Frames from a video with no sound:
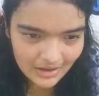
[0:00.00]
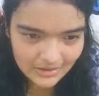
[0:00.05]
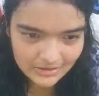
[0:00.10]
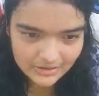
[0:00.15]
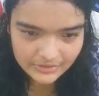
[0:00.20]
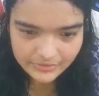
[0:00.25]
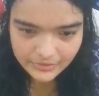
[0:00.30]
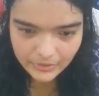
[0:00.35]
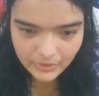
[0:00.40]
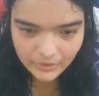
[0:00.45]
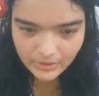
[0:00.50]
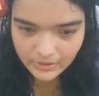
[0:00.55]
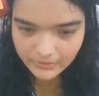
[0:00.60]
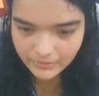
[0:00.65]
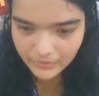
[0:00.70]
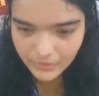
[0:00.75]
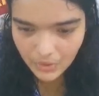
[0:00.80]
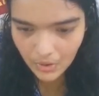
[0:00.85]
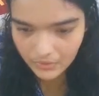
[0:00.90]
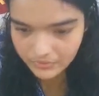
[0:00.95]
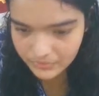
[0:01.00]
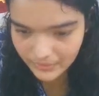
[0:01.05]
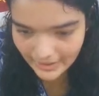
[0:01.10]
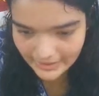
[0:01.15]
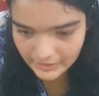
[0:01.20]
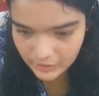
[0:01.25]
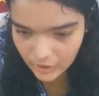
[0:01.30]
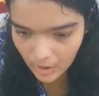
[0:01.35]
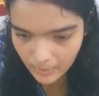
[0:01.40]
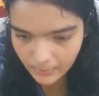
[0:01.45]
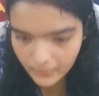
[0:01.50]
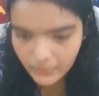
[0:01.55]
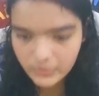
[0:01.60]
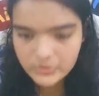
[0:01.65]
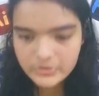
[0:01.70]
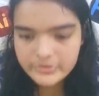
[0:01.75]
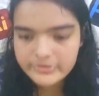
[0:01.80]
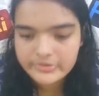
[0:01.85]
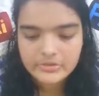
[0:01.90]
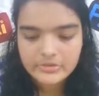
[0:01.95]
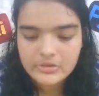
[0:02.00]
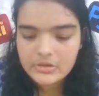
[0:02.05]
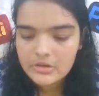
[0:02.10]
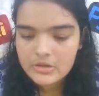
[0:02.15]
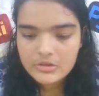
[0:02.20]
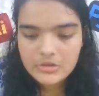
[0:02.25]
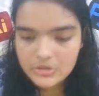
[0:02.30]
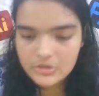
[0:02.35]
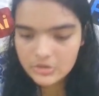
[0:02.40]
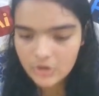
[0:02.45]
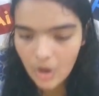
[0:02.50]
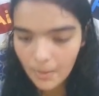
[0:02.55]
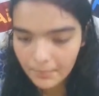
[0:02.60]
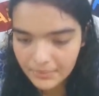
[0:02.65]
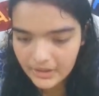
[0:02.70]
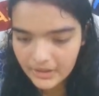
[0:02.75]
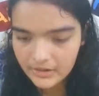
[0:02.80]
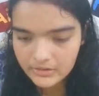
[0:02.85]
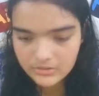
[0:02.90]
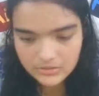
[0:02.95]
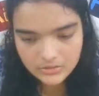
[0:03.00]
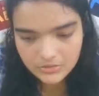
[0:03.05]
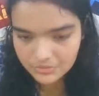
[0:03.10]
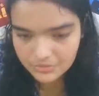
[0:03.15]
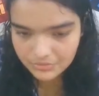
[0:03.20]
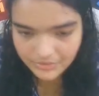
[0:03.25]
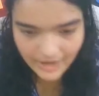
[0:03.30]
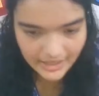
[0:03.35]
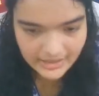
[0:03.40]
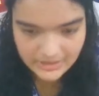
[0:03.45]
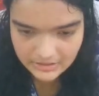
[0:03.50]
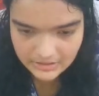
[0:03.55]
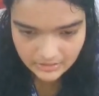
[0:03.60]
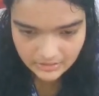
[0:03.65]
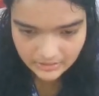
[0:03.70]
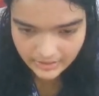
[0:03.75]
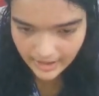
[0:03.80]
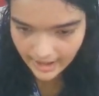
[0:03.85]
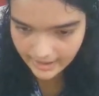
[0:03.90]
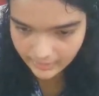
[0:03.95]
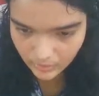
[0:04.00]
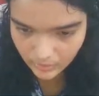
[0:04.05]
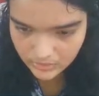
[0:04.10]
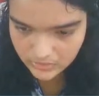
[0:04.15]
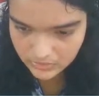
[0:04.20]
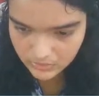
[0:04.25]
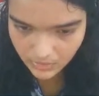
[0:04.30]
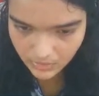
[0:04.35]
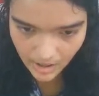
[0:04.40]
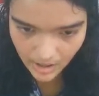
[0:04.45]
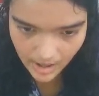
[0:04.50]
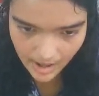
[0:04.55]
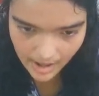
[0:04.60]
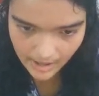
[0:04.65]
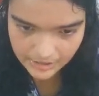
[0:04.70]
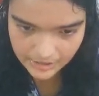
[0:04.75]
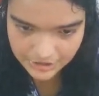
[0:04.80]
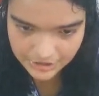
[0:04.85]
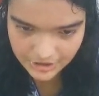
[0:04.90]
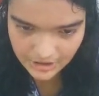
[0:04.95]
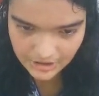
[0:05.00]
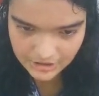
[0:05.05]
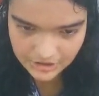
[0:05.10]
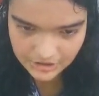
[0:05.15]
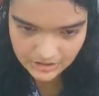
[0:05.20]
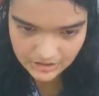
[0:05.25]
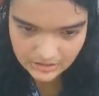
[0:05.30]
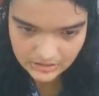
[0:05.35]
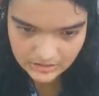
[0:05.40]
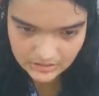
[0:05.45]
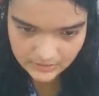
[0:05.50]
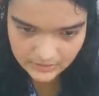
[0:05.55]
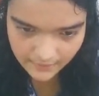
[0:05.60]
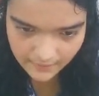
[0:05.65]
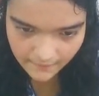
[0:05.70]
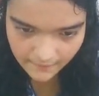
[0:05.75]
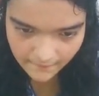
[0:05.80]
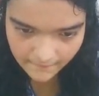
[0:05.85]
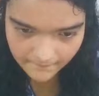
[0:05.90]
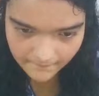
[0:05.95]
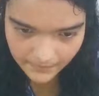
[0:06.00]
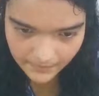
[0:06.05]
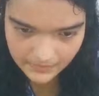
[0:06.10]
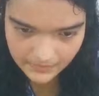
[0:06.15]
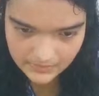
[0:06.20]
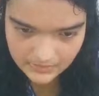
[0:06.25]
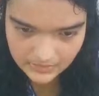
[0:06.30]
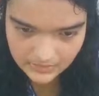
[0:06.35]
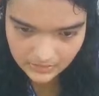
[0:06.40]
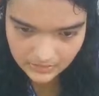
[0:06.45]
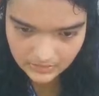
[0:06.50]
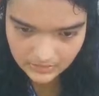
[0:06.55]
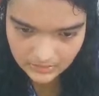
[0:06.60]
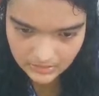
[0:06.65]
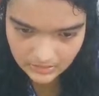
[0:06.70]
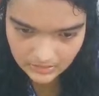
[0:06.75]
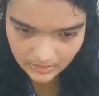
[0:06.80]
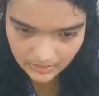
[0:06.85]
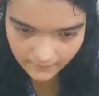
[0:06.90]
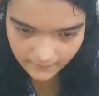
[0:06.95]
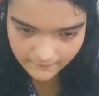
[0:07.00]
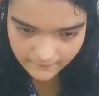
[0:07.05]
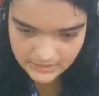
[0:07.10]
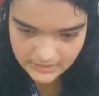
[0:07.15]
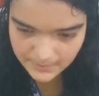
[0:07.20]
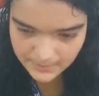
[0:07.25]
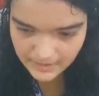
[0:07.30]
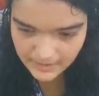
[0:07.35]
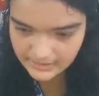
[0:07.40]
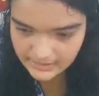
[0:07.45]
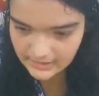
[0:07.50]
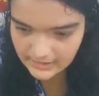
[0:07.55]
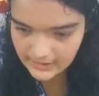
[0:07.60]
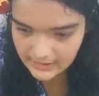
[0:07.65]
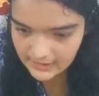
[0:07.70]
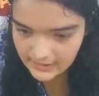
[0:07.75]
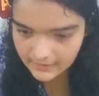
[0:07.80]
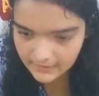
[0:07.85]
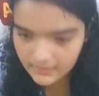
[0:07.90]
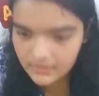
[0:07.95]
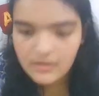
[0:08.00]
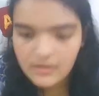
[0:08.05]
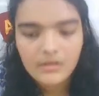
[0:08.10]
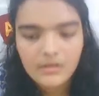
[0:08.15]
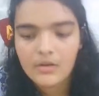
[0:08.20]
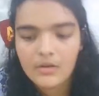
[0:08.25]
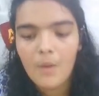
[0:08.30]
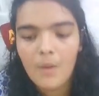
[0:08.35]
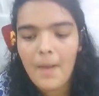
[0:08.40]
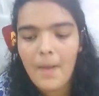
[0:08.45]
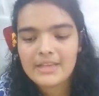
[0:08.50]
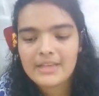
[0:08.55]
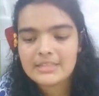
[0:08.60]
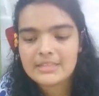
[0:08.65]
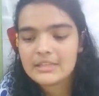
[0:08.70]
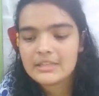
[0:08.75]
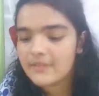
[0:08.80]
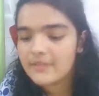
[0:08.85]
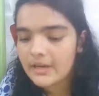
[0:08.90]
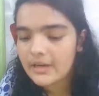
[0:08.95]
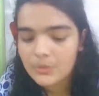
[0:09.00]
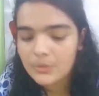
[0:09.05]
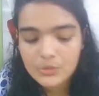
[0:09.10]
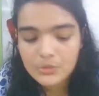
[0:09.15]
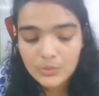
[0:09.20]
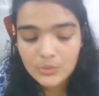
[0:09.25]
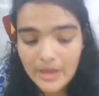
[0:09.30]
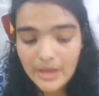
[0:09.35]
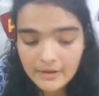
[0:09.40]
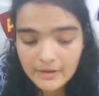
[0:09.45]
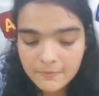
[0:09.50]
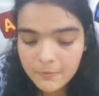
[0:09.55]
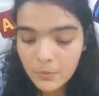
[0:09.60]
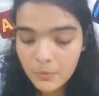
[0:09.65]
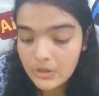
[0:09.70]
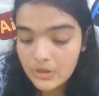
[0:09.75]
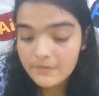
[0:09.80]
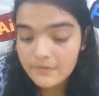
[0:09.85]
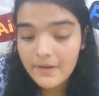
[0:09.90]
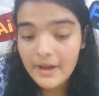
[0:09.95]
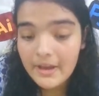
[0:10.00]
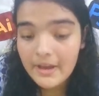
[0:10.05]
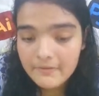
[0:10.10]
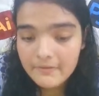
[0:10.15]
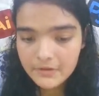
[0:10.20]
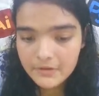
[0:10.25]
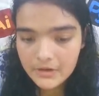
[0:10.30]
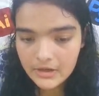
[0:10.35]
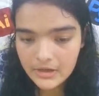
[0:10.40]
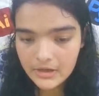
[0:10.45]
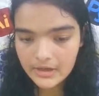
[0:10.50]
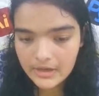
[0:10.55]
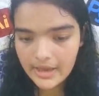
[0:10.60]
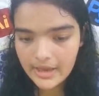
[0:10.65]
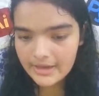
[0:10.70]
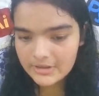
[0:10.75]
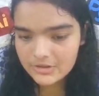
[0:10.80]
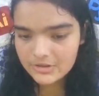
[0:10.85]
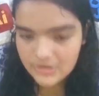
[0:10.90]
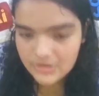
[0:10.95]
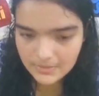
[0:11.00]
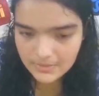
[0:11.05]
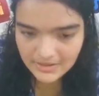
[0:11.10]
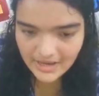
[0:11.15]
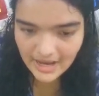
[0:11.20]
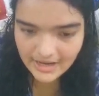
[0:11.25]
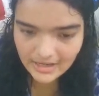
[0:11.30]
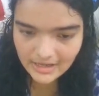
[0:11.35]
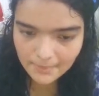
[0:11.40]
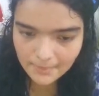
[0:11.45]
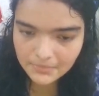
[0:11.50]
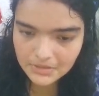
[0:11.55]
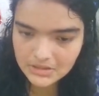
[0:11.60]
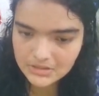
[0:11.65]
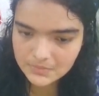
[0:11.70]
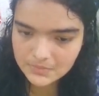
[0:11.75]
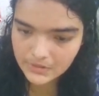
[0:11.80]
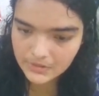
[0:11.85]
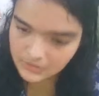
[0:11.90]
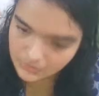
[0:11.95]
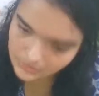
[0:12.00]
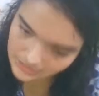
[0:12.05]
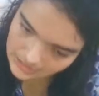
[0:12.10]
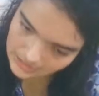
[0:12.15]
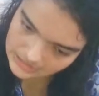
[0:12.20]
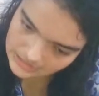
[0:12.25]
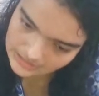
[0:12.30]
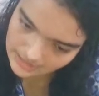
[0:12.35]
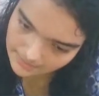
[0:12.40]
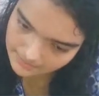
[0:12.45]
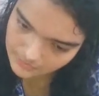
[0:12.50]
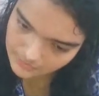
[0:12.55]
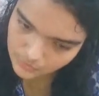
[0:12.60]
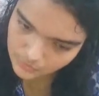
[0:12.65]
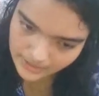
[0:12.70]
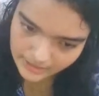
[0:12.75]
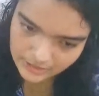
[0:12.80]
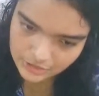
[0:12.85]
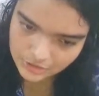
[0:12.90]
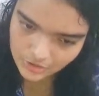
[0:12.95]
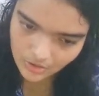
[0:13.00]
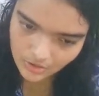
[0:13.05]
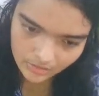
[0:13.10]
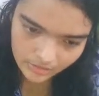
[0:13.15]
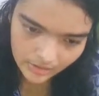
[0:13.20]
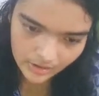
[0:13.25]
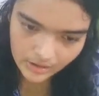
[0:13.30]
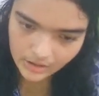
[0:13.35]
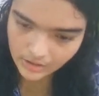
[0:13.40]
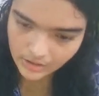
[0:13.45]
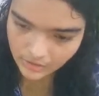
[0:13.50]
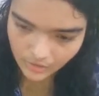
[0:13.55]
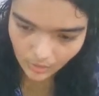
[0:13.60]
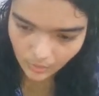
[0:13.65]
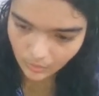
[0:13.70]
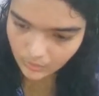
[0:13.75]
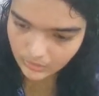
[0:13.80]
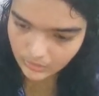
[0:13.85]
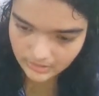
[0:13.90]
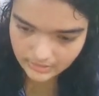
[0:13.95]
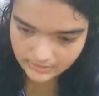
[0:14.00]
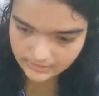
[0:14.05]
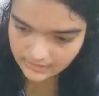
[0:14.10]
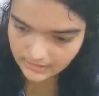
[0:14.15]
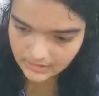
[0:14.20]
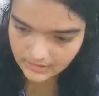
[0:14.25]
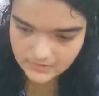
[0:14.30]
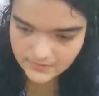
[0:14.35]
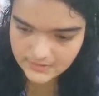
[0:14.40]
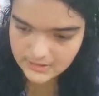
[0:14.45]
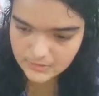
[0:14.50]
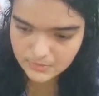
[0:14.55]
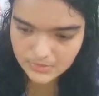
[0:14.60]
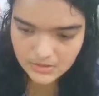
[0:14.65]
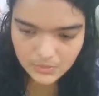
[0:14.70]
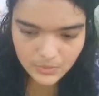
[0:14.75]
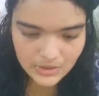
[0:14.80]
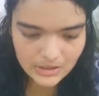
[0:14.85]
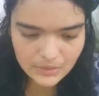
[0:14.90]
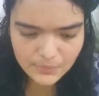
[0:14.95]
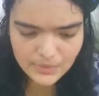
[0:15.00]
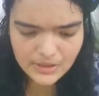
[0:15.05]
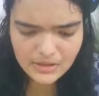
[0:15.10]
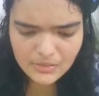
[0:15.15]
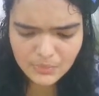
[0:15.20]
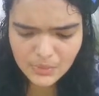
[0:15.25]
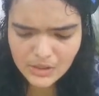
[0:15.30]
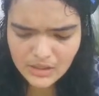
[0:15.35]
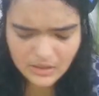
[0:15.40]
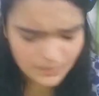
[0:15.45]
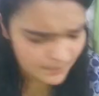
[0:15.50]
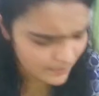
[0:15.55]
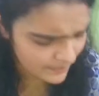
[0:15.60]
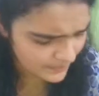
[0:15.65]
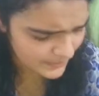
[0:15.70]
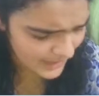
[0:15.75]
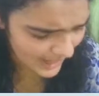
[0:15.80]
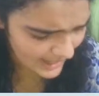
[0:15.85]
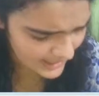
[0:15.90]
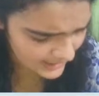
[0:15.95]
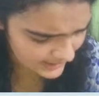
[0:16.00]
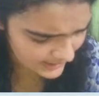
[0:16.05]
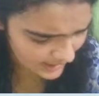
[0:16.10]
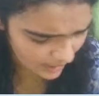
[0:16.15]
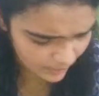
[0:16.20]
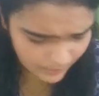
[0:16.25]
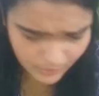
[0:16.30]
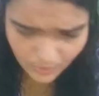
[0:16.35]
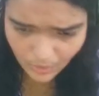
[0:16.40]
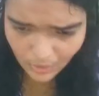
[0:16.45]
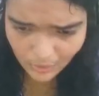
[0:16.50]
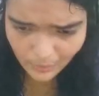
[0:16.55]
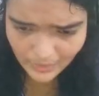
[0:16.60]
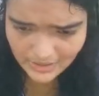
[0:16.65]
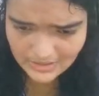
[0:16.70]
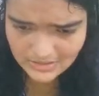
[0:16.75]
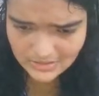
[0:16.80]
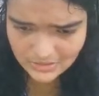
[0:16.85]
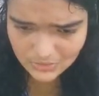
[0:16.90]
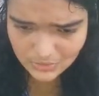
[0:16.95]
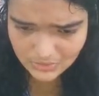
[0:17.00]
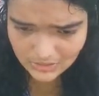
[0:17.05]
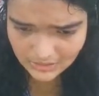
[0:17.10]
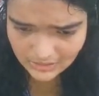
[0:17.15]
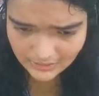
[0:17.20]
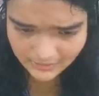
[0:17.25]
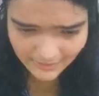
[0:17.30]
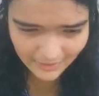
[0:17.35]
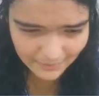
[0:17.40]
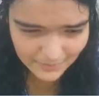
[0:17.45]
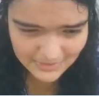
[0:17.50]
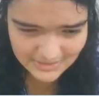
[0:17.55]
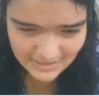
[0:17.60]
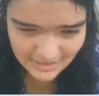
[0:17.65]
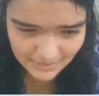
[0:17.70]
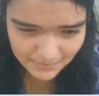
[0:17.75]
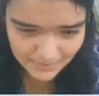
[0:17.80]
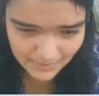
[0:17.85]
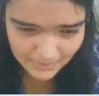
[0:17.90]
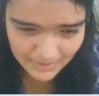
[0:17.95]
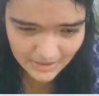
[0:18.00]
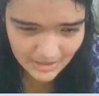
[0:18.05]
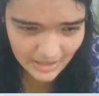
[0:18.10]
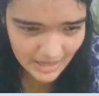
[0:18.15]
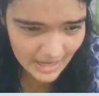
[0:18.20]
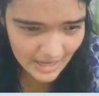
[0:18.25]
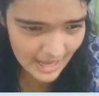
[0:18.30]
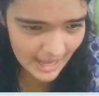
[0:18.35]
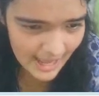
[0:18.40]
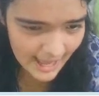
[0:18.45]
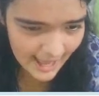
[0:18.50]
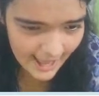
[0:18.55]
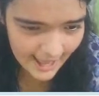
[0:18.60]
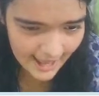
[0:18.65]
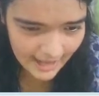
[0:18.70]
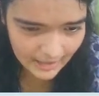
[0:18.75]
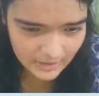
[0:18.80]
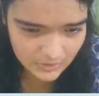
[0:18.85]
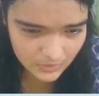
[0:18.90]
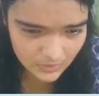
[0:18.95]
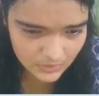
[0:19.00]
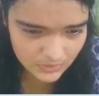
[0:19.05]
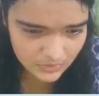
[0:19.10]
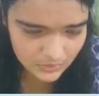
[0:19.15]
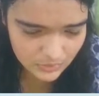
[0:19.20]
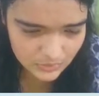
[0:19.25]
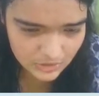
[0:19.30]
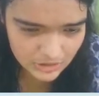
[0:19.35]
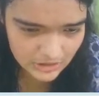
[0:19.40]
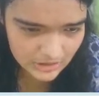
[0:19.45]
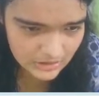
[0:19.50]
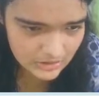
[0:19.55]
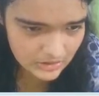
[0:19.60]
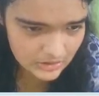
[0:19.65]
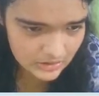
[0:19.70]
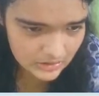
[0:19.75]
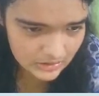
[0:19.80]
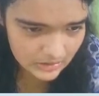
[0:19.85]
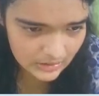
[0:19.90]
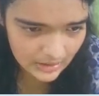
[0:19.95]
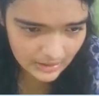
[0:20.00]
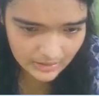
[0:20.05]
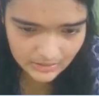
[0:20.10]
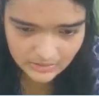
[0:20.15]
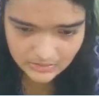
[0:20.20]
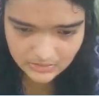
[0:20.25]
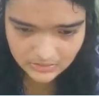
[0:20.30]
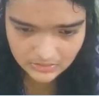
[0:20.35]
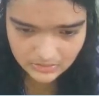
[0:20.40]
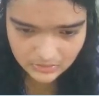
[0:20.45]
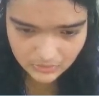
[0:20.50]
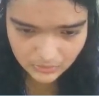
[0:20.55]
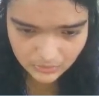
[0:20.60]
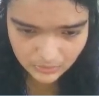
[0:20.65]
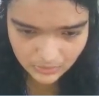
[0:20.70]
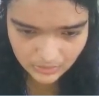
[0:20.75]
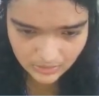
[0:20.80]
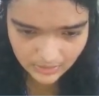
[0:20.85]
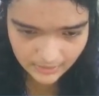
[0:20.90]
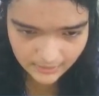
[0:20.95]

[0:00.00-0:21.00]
If you're looking for off-white combos, just copy it right here, and also change this circle visibility opacity value to like 45, extremely high numbers, but you need them to make sure your whole thing is visible. We can dial it down always to 35% maybe, and also change the colors to, in